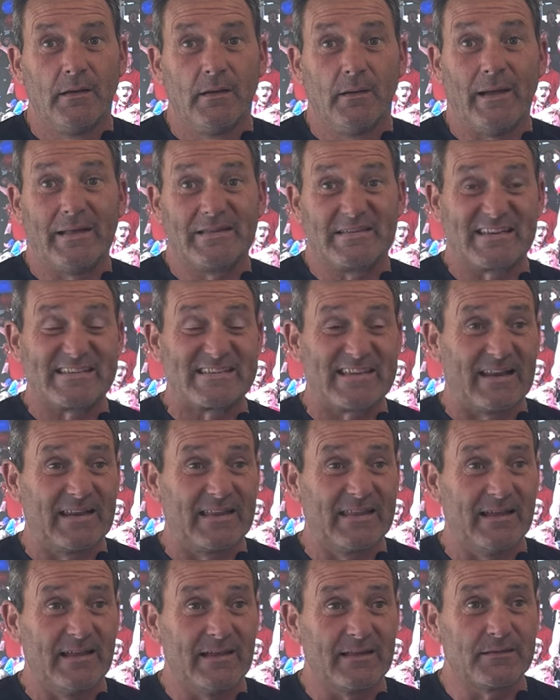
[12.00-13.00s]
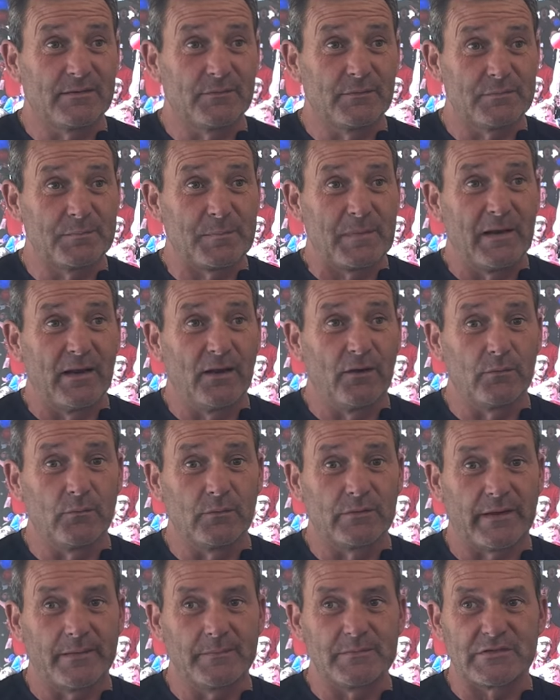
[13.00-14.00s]
Well, it's exactly that. It's been a long
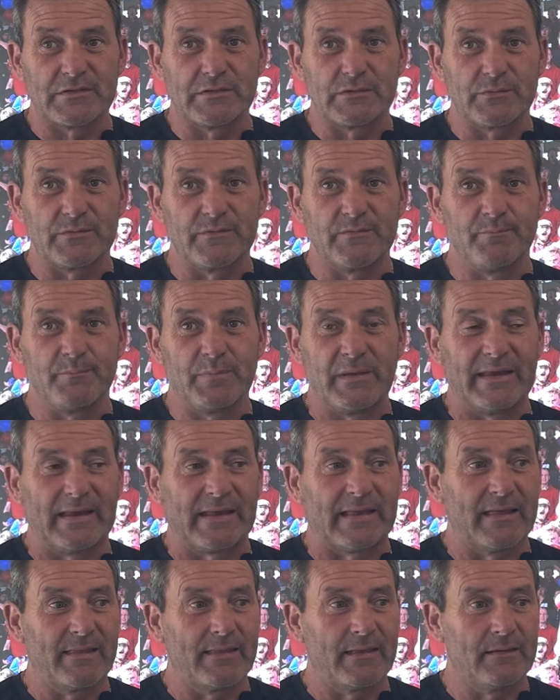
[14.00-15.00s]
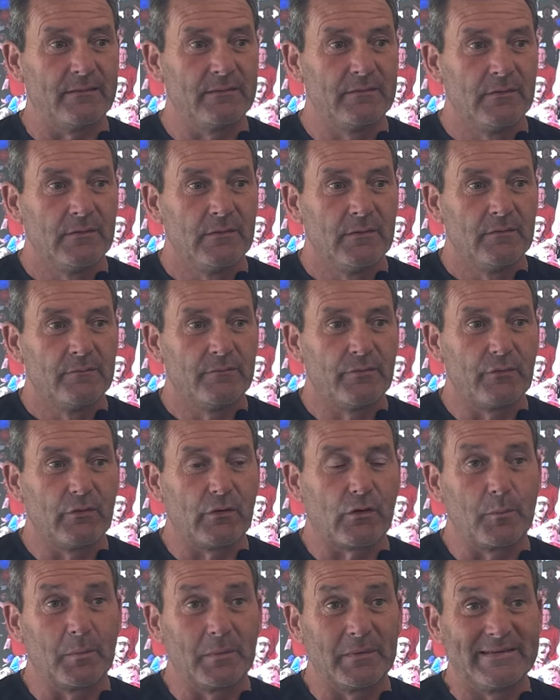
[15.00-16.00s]
time since we've been together for a
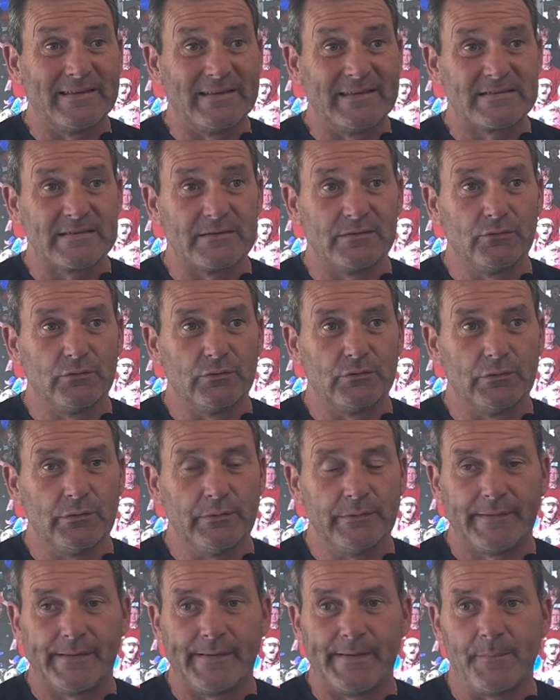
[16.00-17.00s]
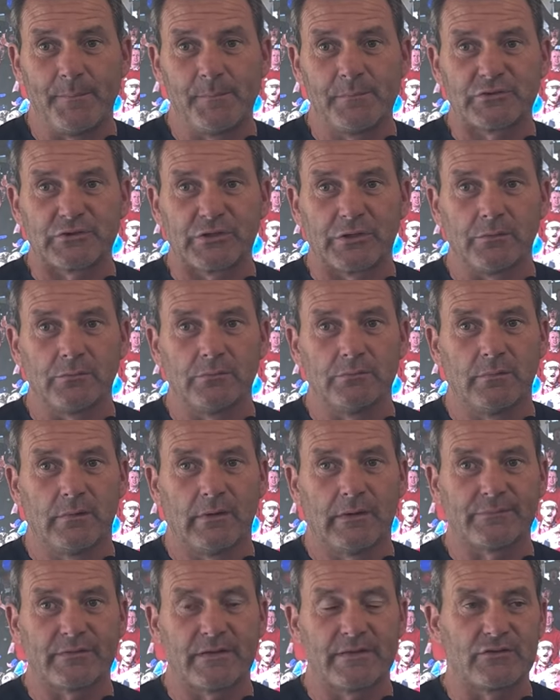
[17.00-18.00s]
couple of days in a row. So
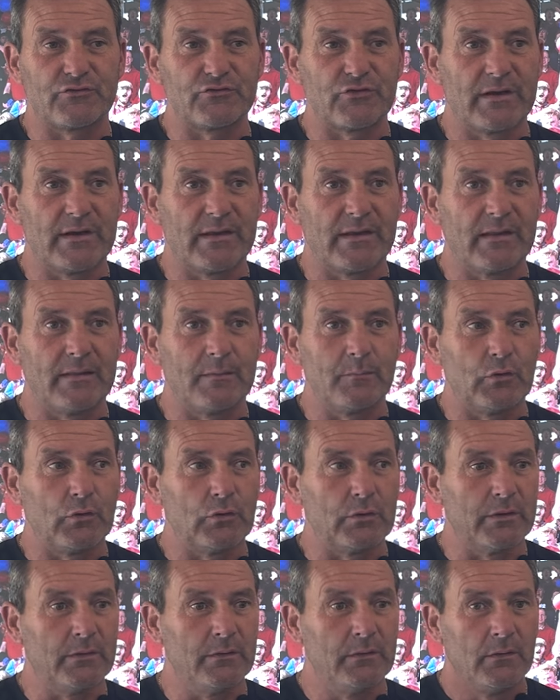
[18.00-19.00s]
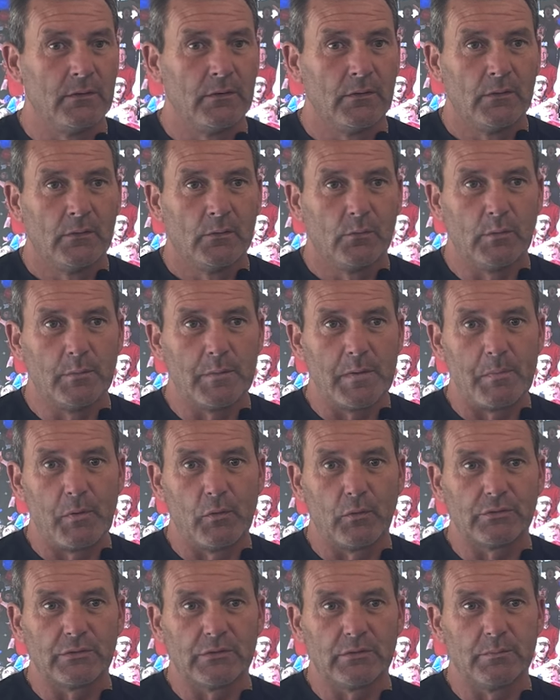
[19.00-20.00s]
after the training in the morning, we'll be
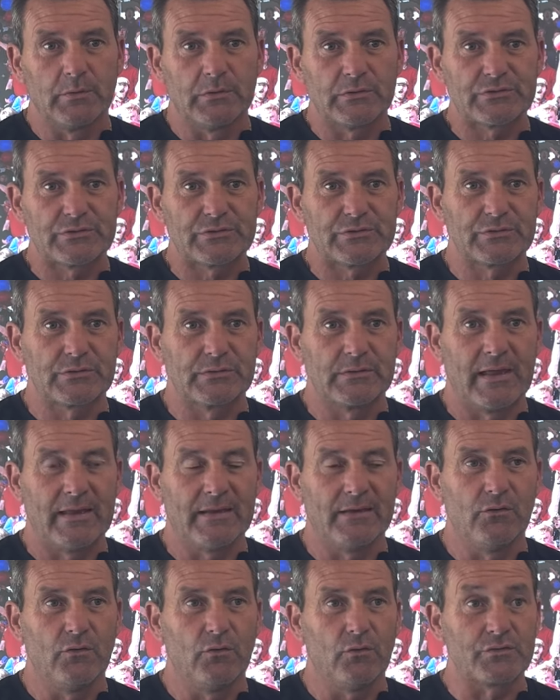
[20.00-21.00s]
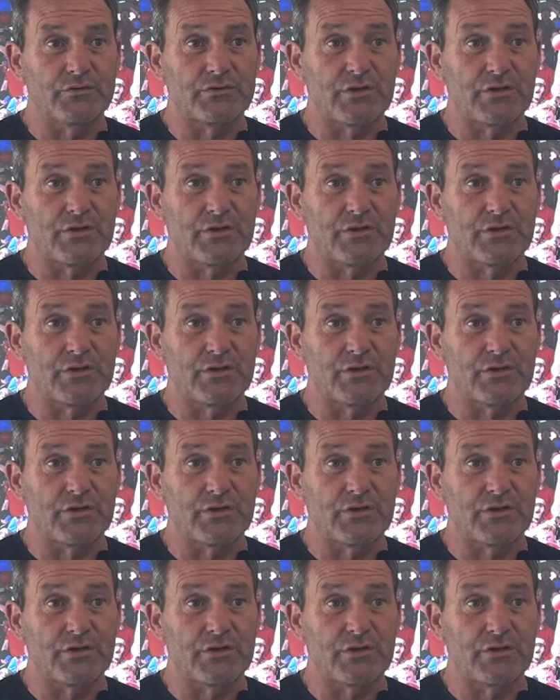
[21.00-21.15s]
boarding the bus and heading north.